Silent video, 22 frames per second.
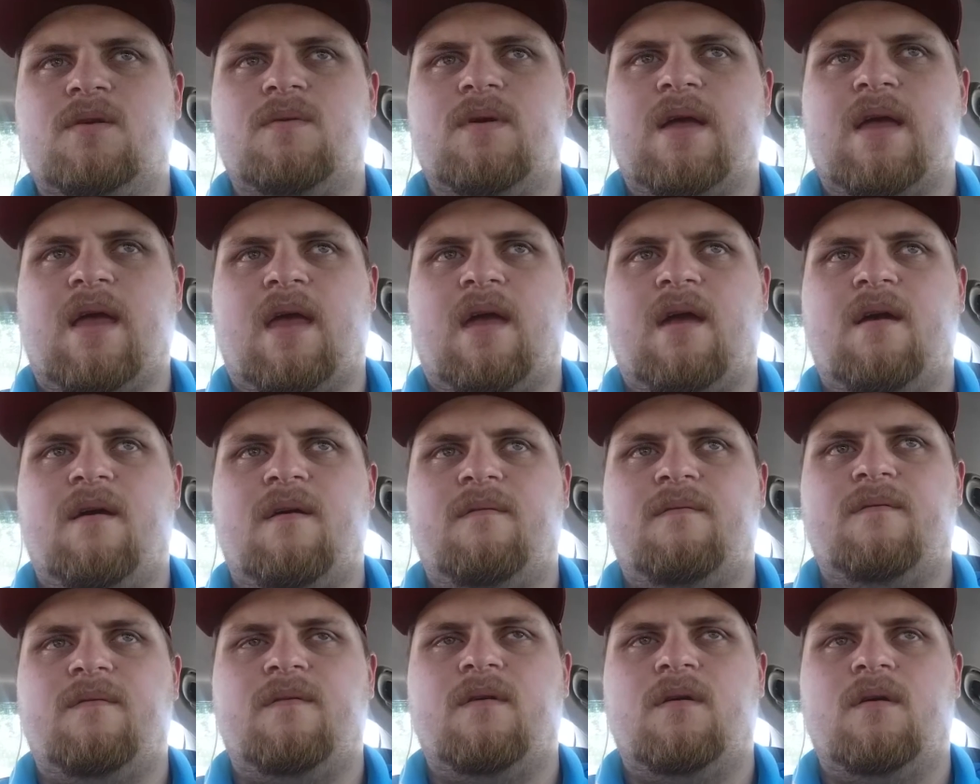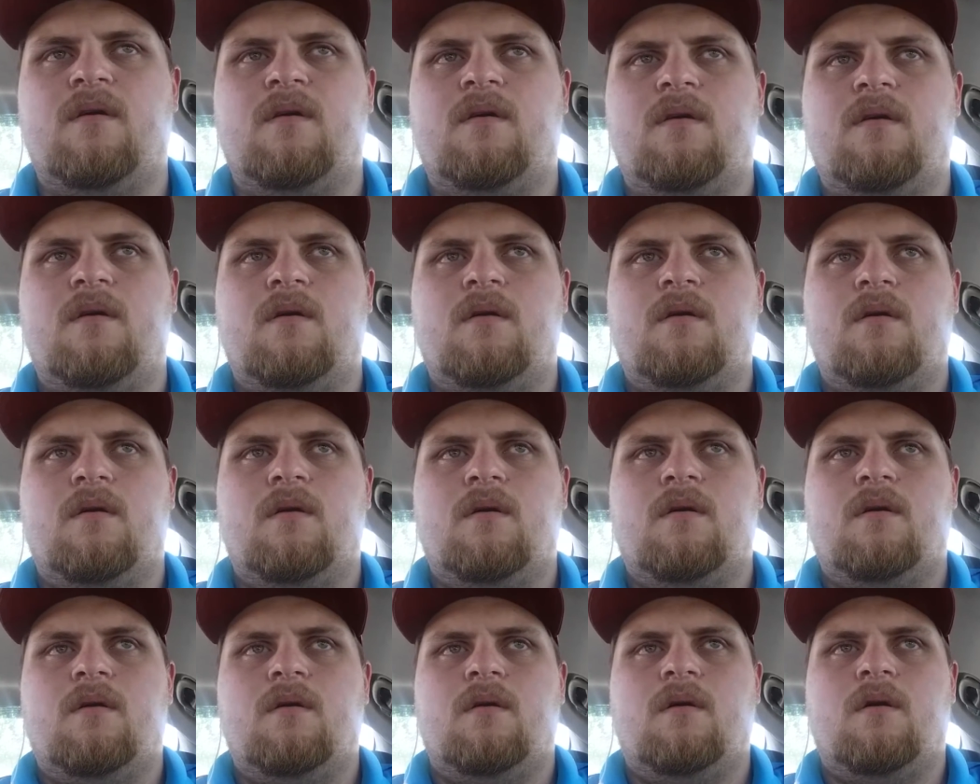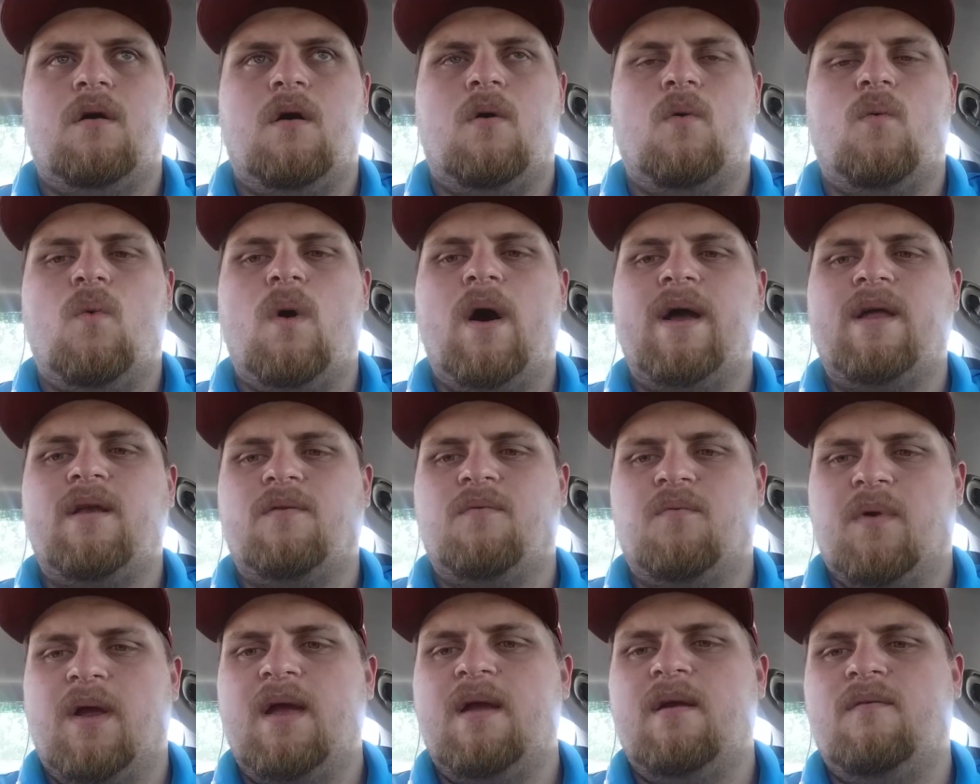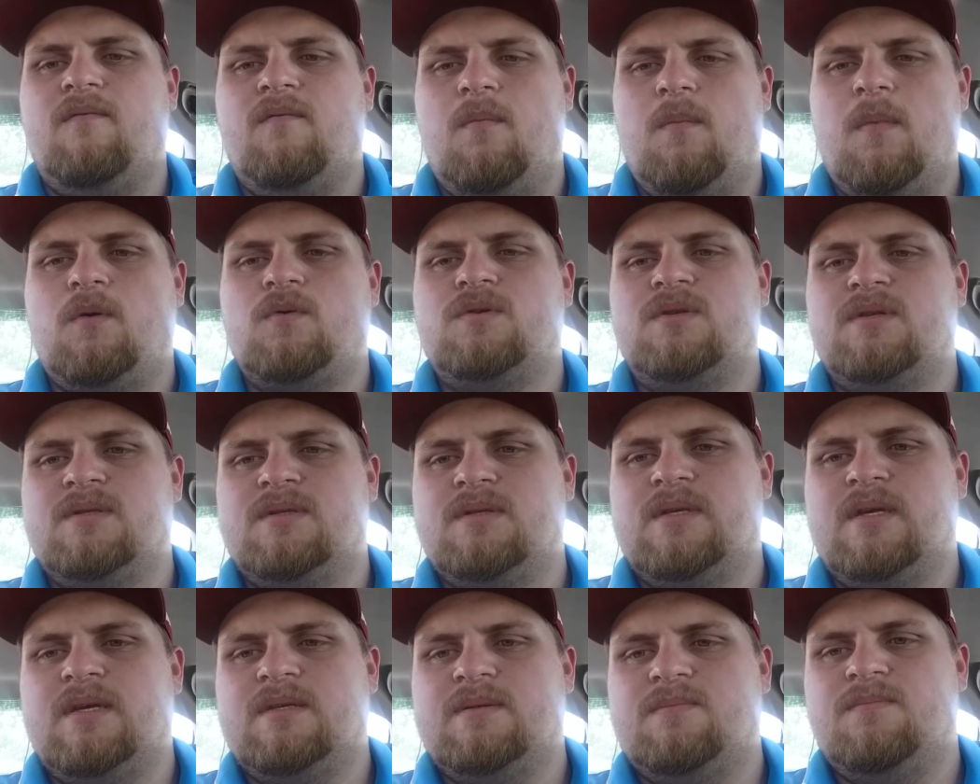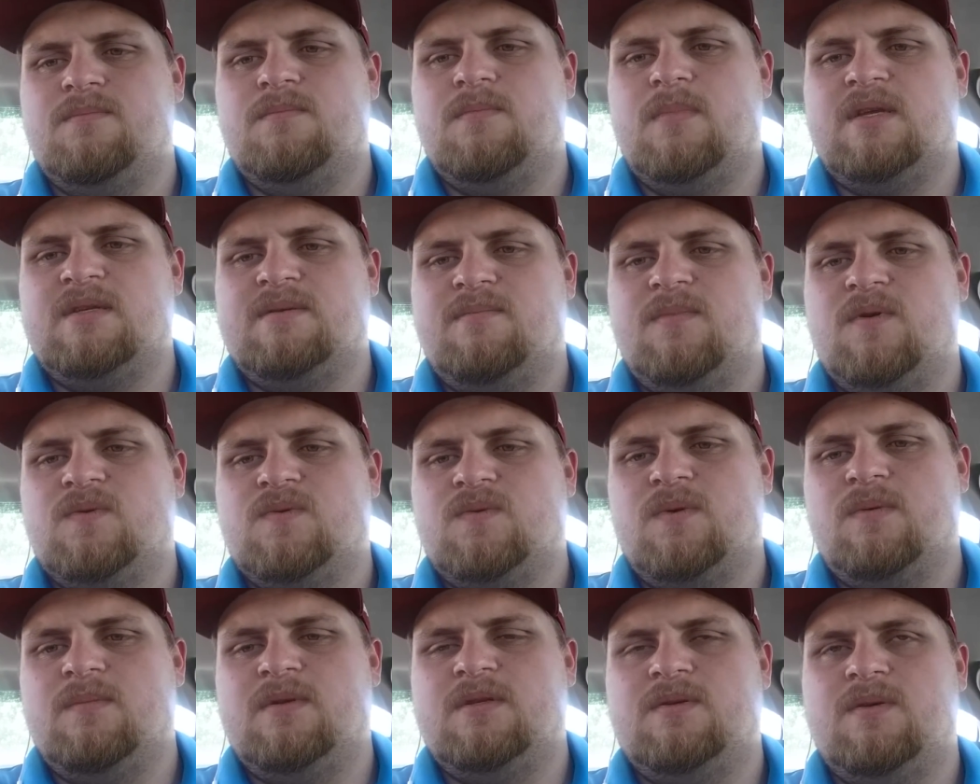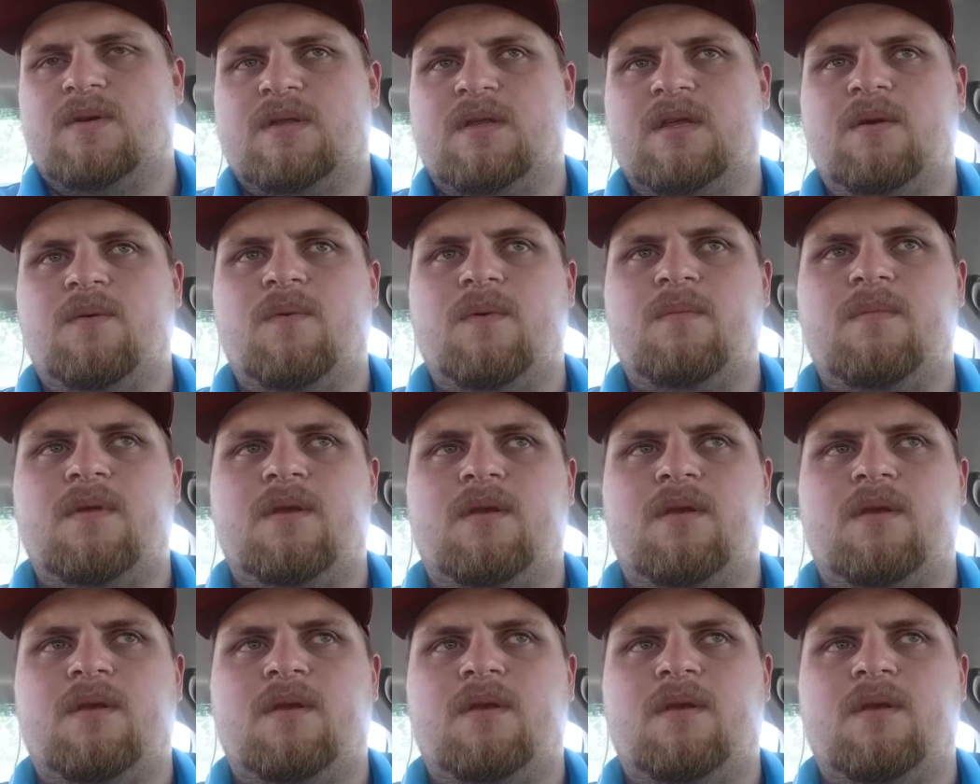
don't have a wide array of emotions as most women do. I think